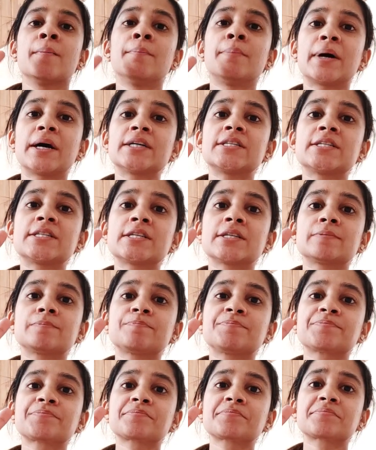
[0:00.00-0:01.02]
but
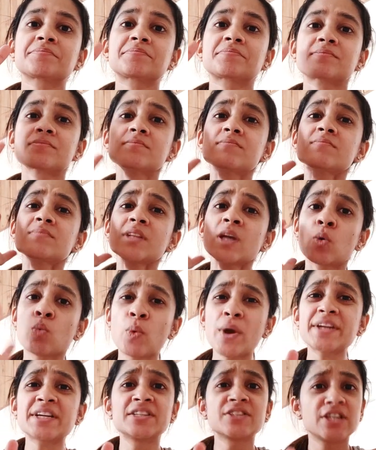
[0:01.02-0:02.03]

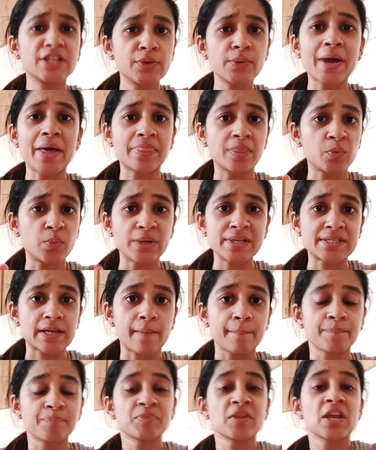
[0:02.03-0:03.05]
wait until you get the visa.